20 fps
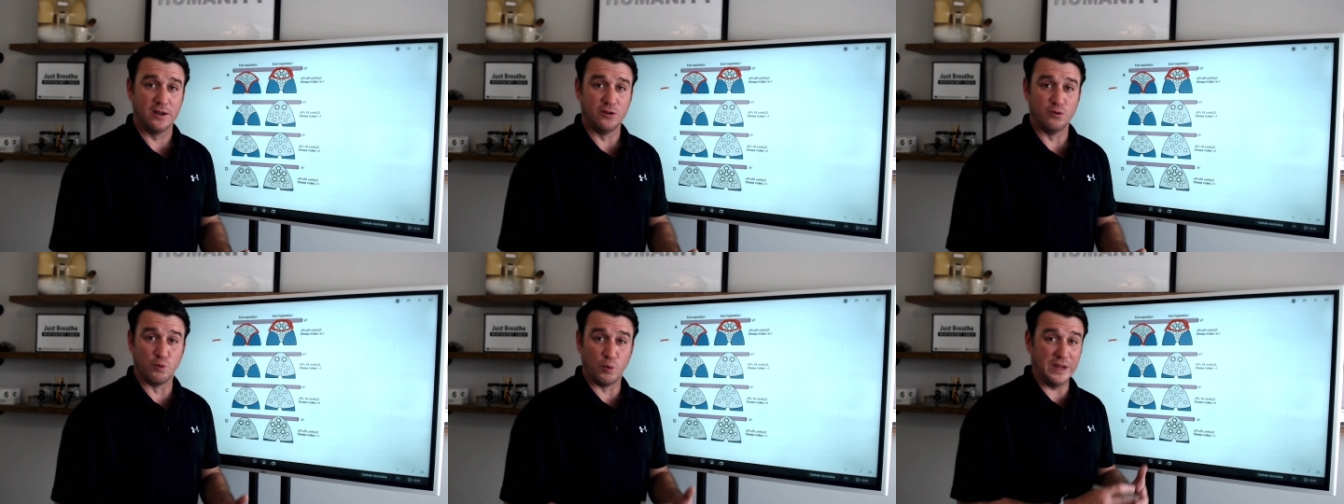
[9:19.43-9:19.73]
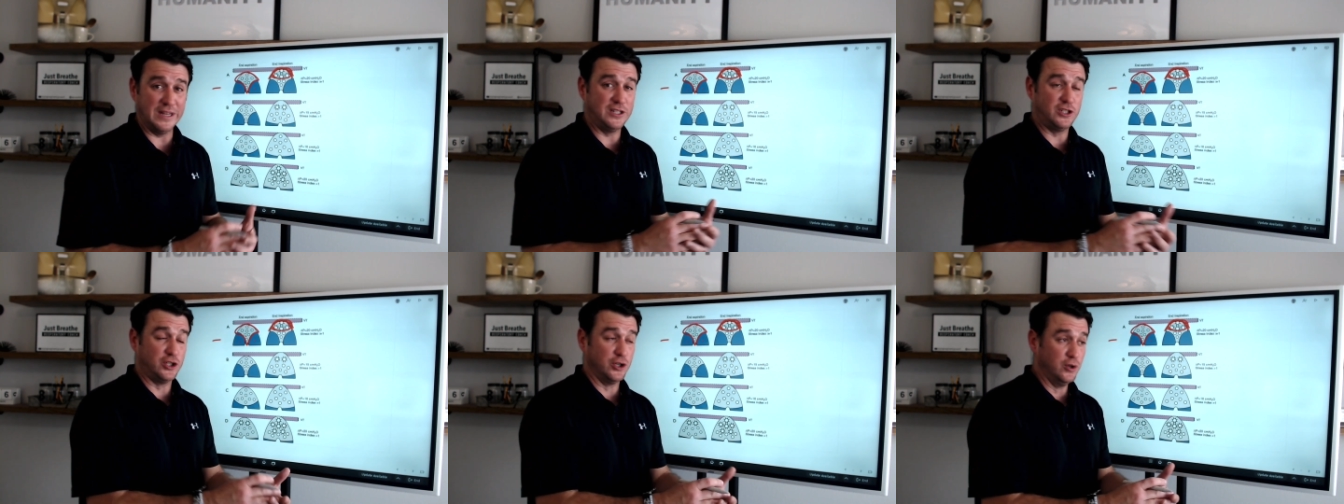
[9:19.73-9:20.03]

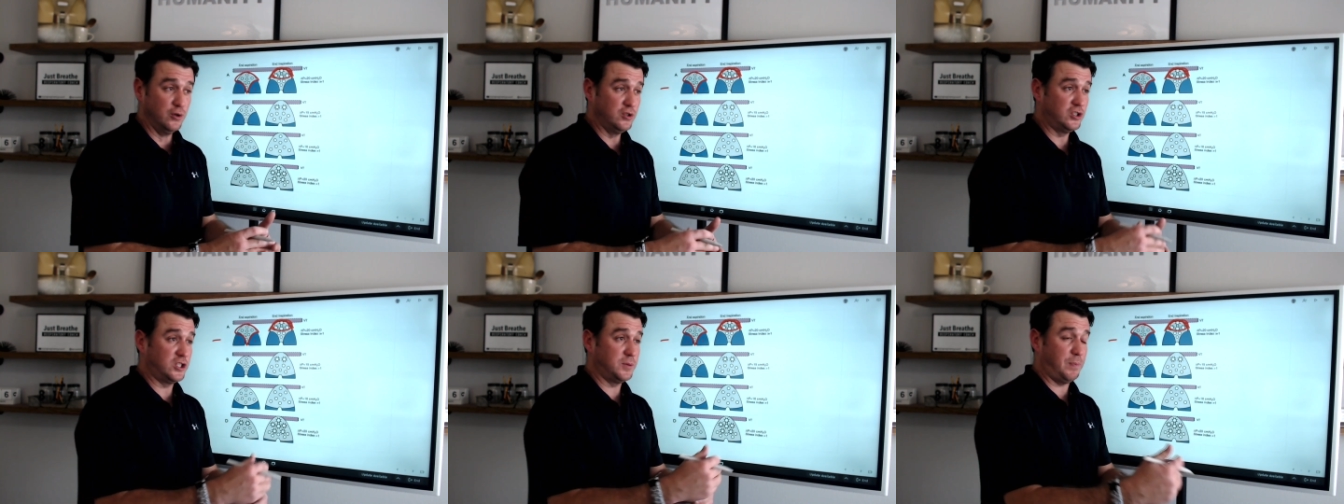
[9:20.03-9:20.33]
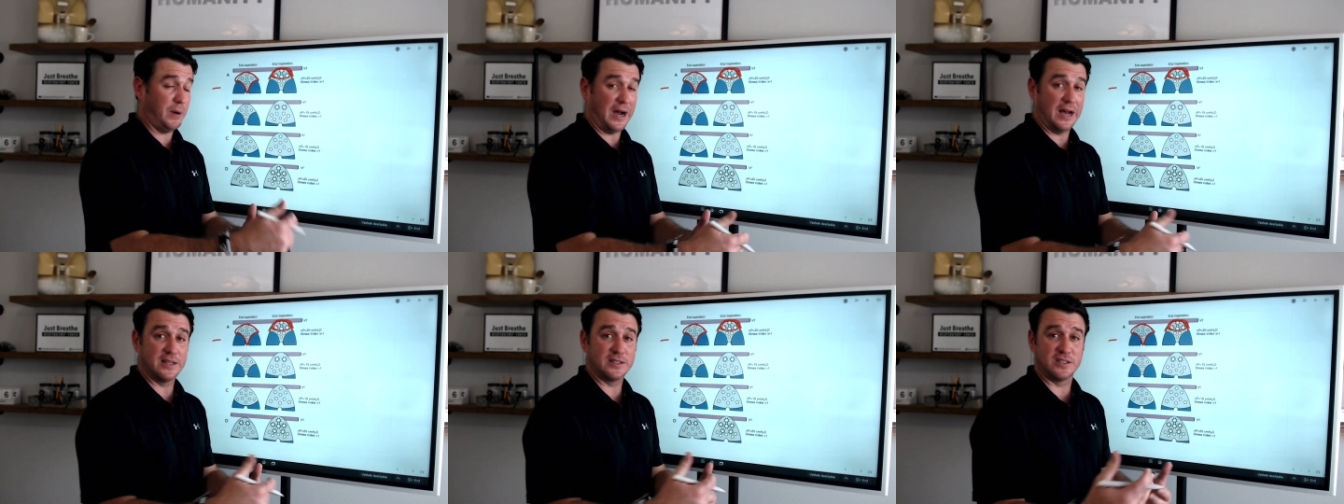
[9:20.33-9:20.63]
reduced
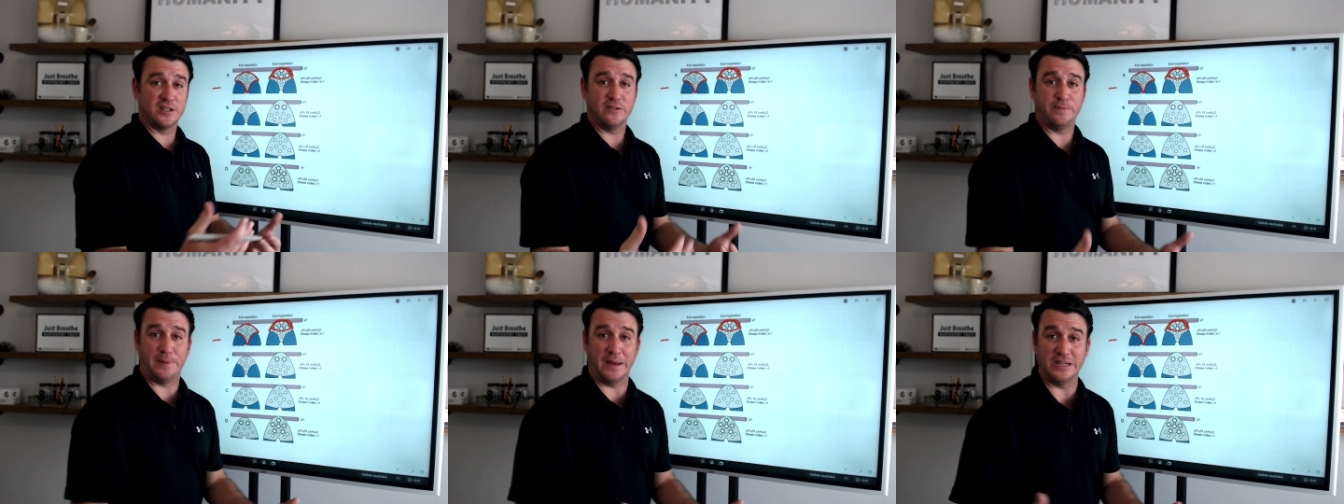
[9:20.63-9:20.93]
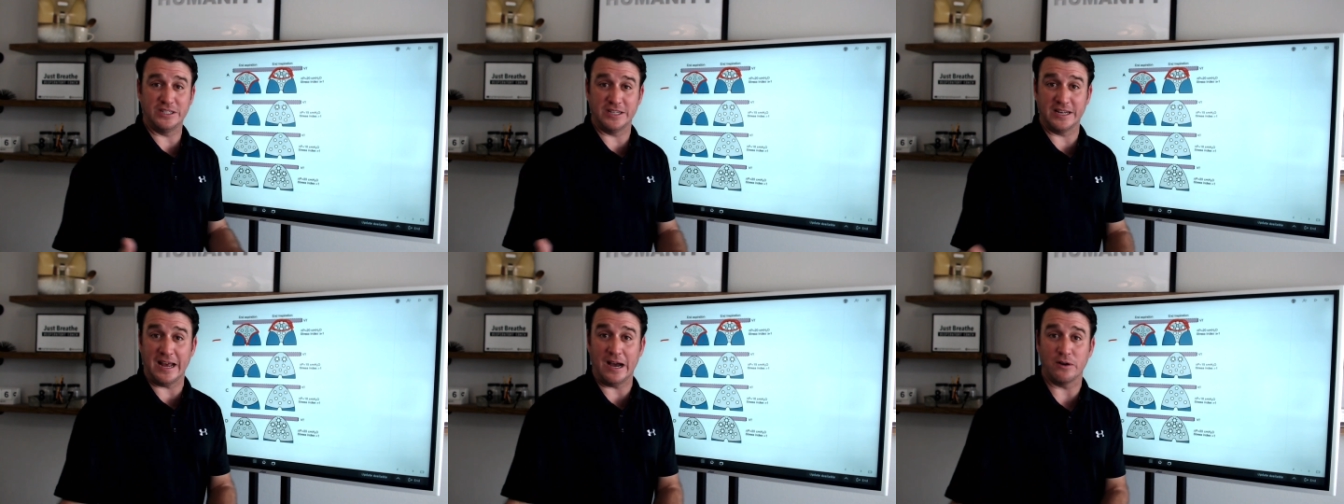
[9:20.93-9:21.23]
positive
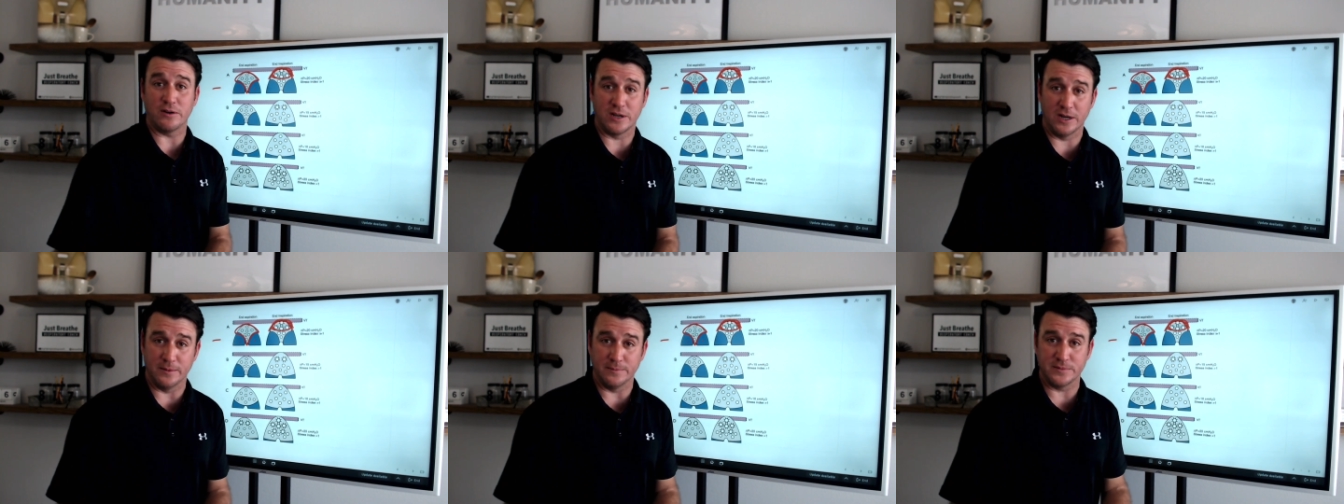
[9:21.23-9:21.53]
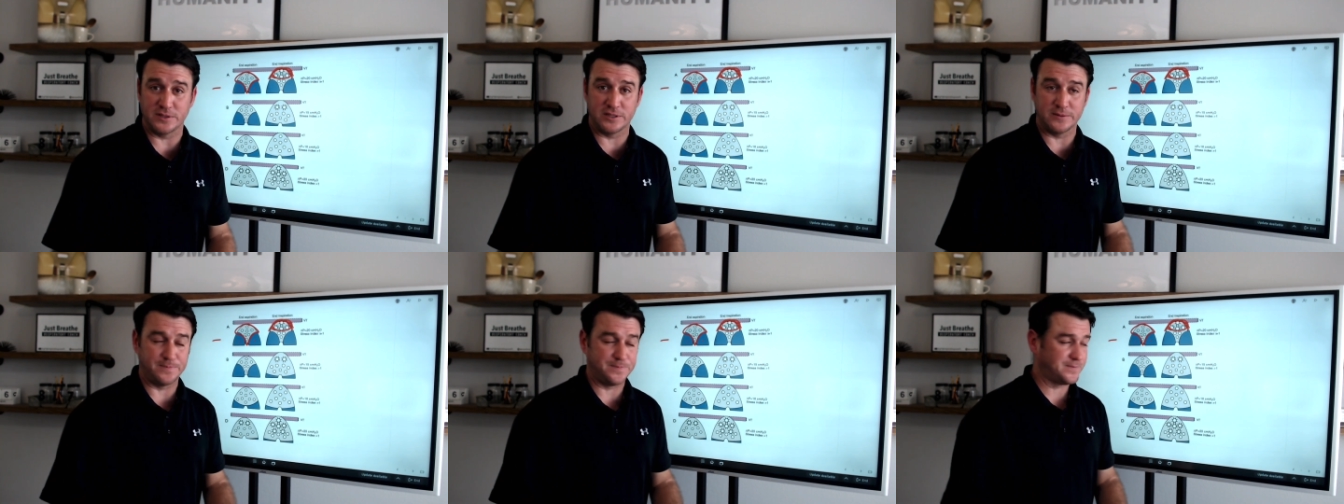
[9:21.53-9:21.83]
patient
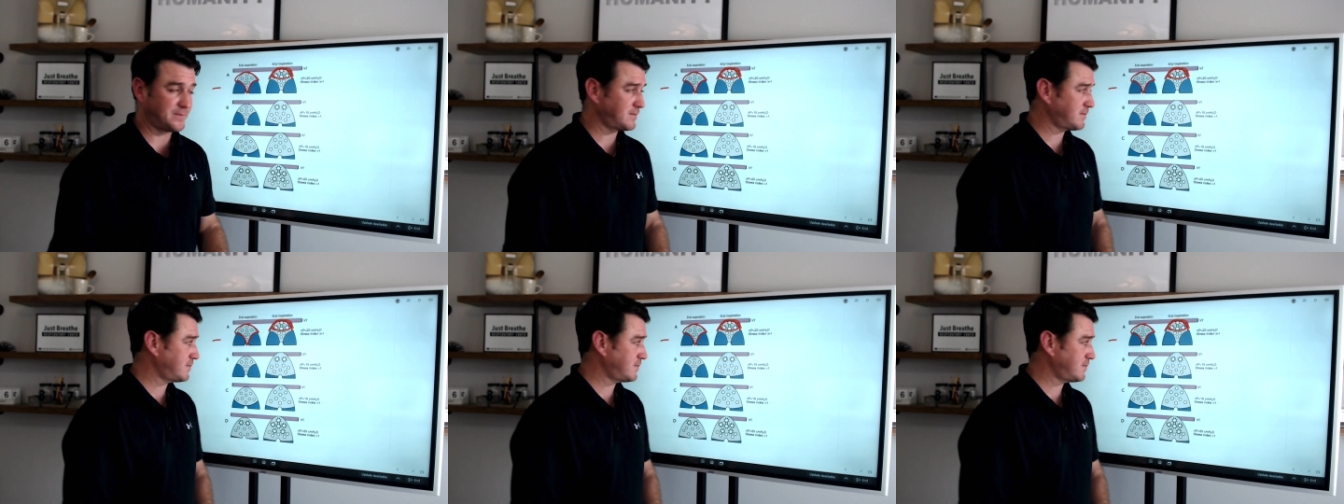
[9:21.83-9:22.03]
outcomes.